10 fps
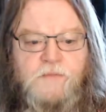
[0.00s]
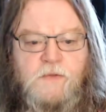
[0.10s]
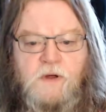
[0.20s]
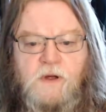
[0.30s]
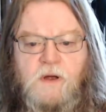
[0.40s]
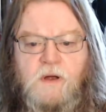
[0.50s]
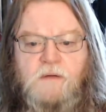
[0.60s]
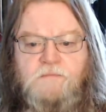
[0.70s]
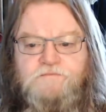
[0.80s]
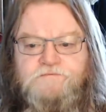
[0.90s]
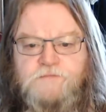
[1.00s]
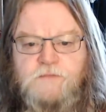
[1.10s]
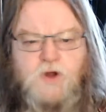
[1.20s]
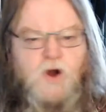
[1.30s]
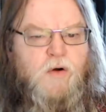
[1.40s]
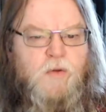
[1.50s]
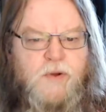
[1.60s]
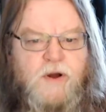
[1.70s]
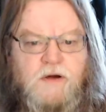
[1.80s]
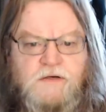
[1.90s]
Car
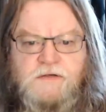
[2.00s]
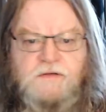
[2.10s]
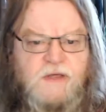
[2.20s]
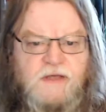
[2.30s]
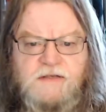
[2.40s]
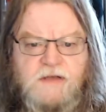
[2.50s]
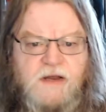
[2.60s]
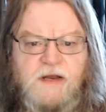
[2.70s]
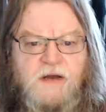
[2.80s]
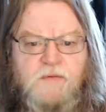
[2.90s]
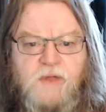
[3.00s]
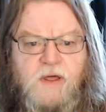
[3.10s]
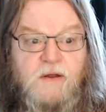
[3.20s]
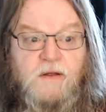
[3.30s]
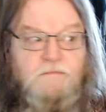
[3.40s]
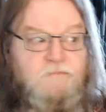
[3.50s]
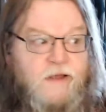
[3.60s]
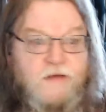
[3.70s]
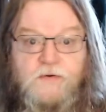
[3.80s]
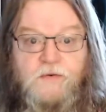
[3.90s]
repairs, things that I didn't plan on, like a
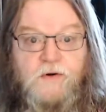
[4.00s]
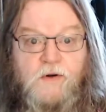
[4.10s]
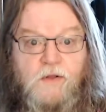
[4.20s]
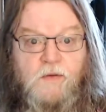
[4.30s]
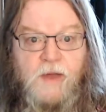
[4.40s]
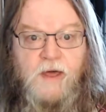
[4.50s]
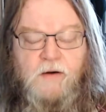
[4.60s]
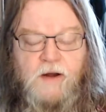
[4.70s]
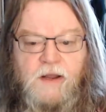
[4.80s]
$200 battery,